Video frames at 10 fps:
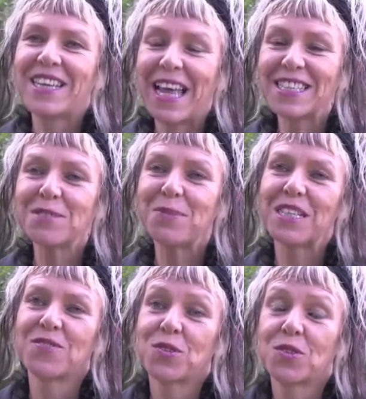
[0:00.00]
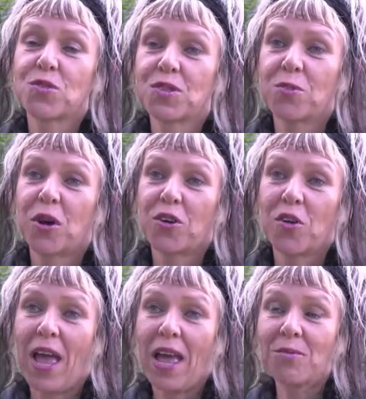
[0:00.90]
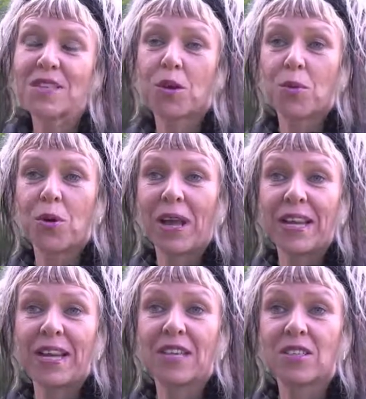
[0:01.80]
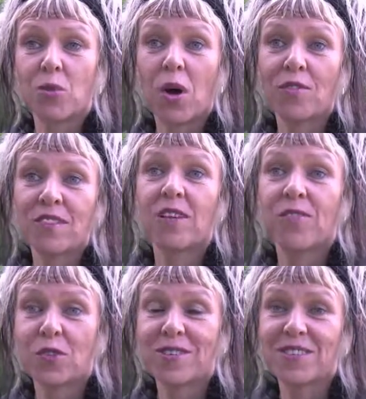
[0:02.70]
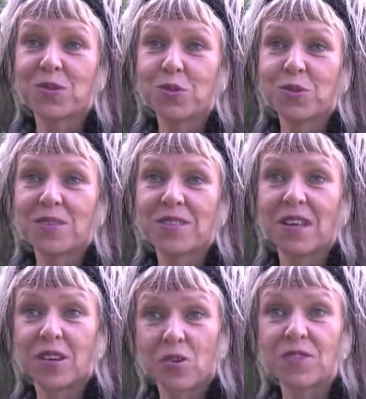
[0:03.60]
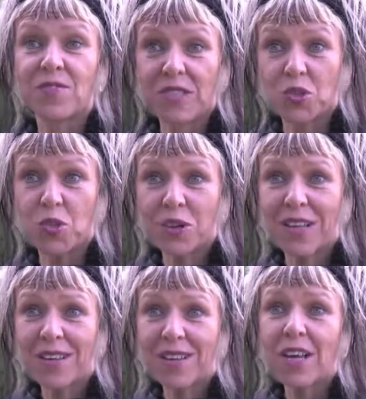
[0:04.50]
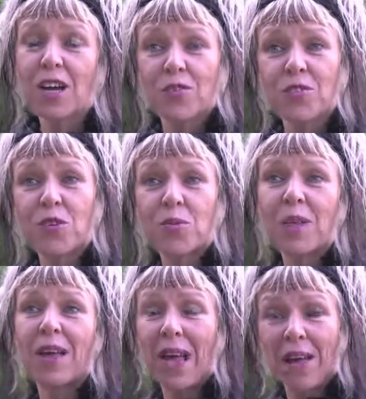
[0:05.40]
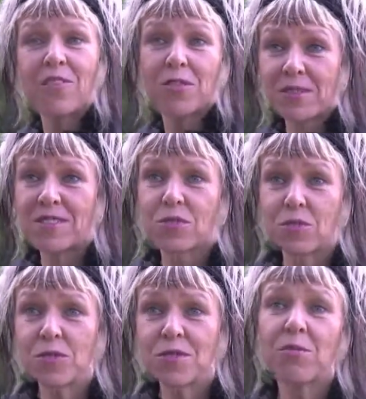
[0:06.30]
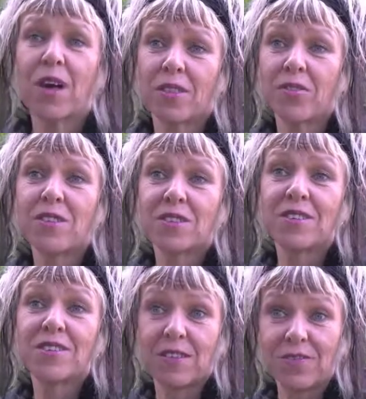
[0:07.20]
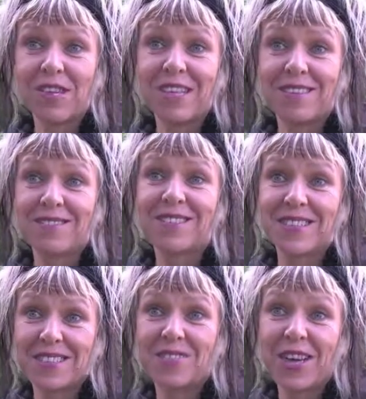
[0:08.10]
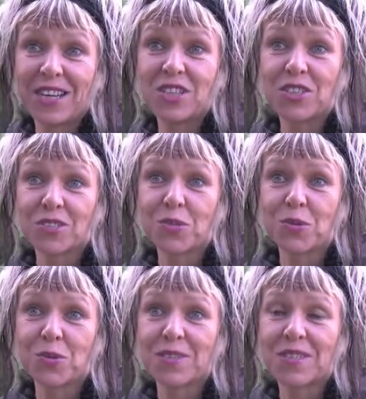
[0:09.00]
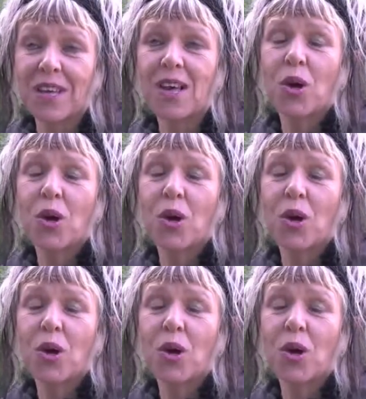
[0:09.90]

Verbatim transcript: The CASSE Peaceful Schools program is operating in 12 diverse schools across Victoria, from affluent schools right through to severely disadvantaged schools.